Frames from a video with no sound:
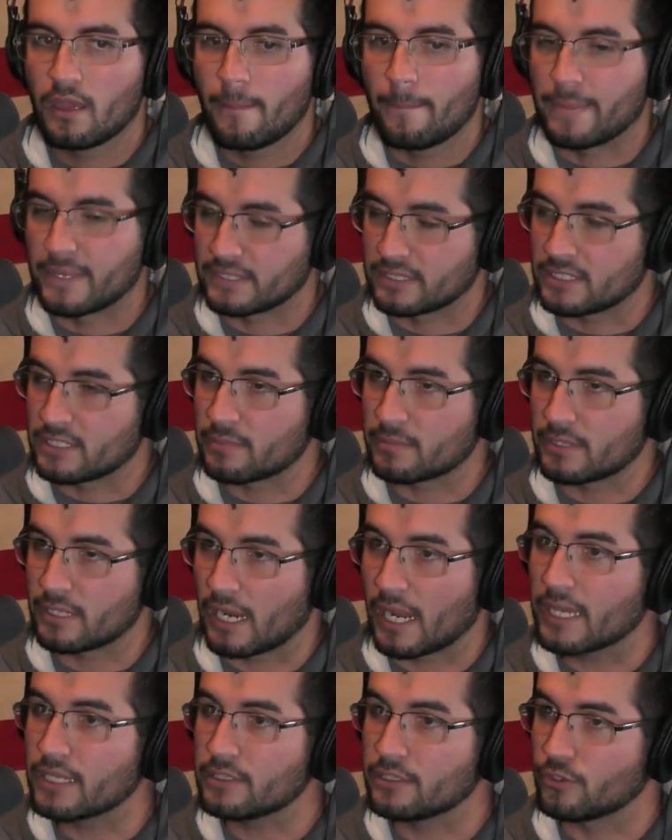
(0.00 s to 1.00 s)
because it's something that
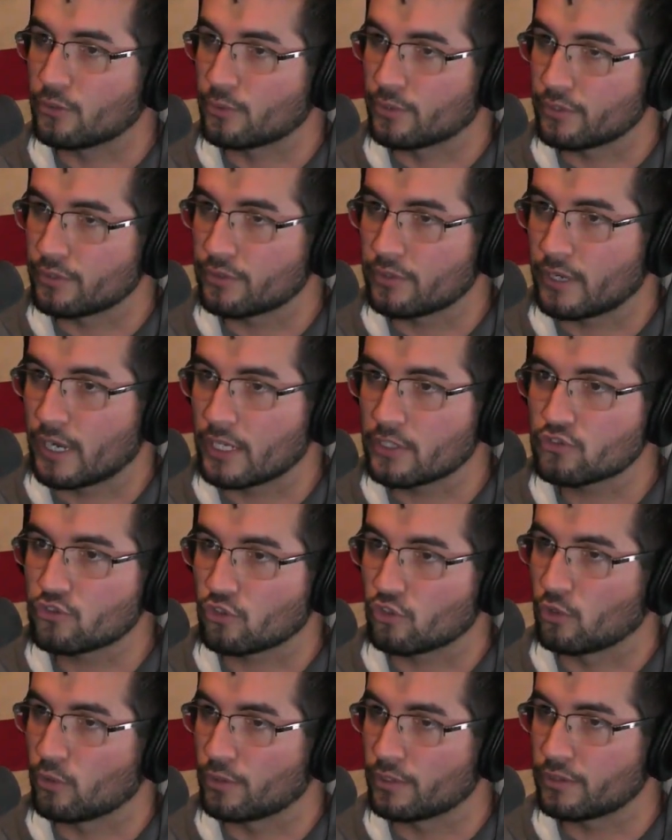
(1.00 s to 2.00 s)
I deal with and I
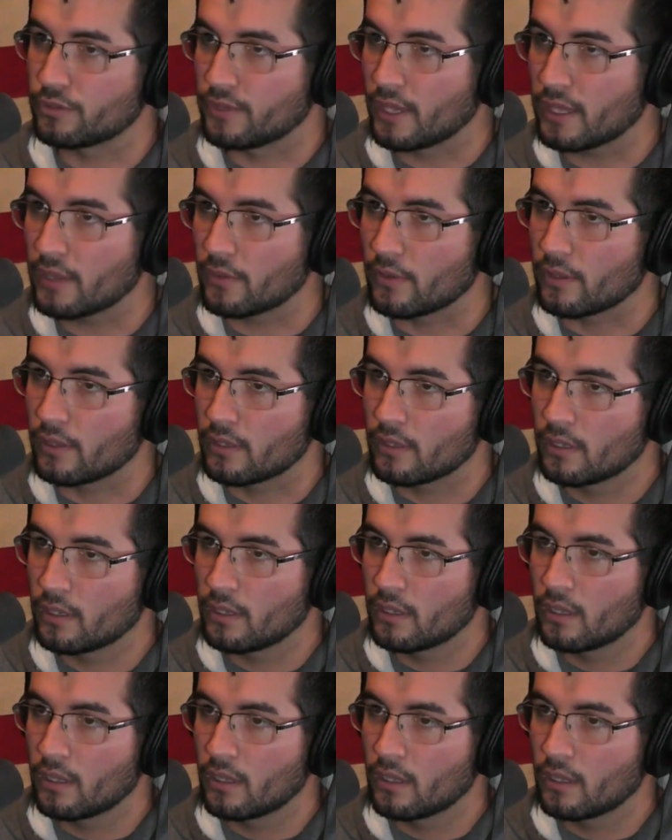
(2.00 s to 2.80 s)
struggle with daily.